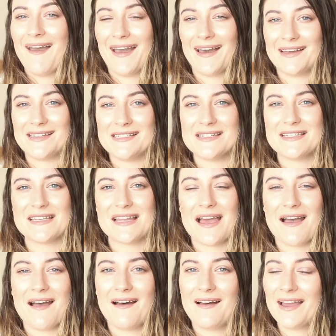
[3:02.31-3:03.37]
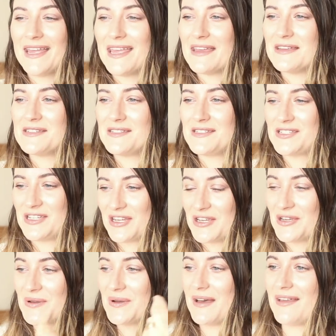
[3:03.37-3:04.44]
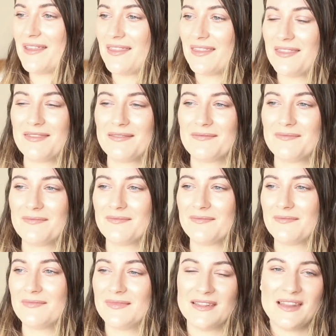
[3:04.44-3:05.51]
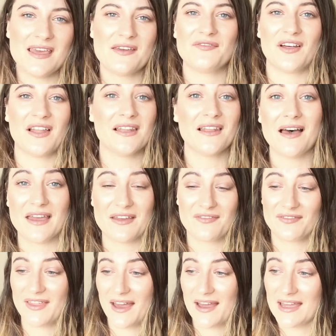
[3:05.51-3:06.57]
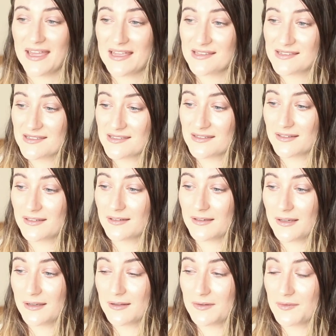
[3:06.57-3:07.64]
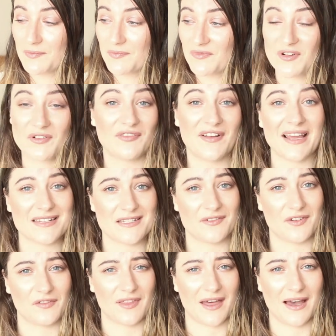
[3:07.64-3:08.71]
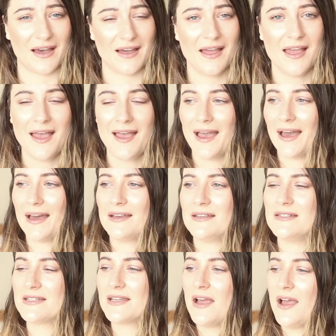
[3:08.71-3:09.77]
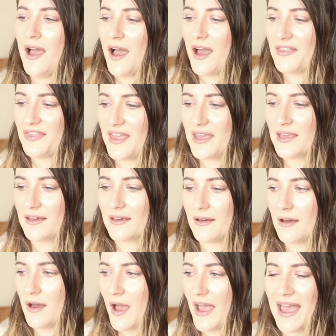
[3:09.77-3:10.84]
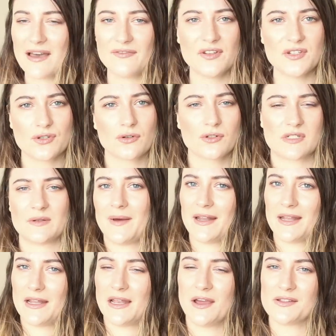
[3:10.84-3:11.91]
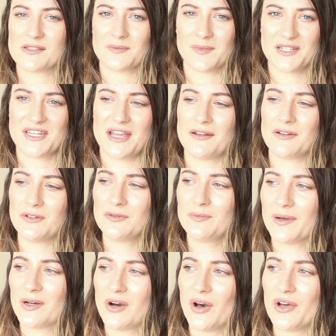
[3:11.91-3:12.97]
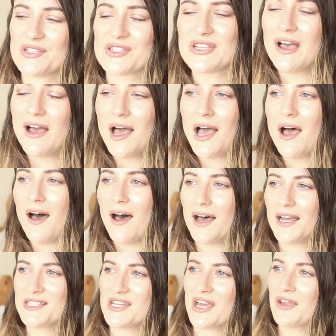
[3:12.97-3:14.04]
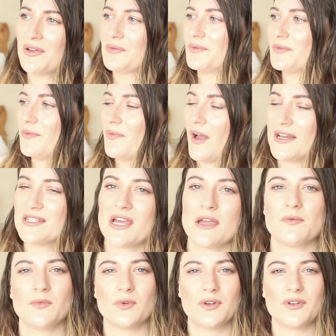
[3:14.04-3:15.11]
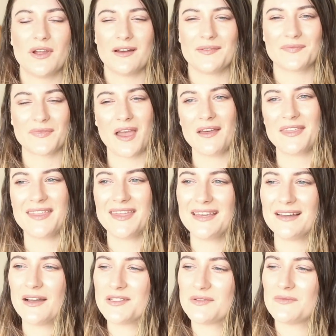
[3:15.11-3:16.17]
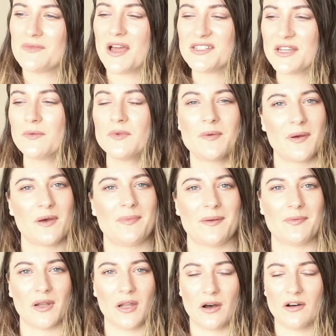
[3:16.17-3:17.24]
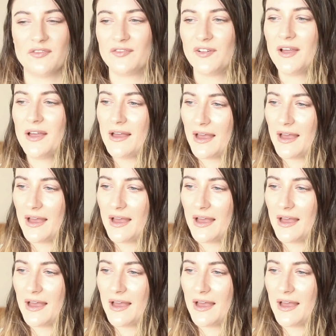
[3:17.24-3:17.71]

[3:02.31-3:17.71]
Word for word: and I do live a life that is reflective of that. And I think I haven't talked about it loads on my channel, because I don't want to put people off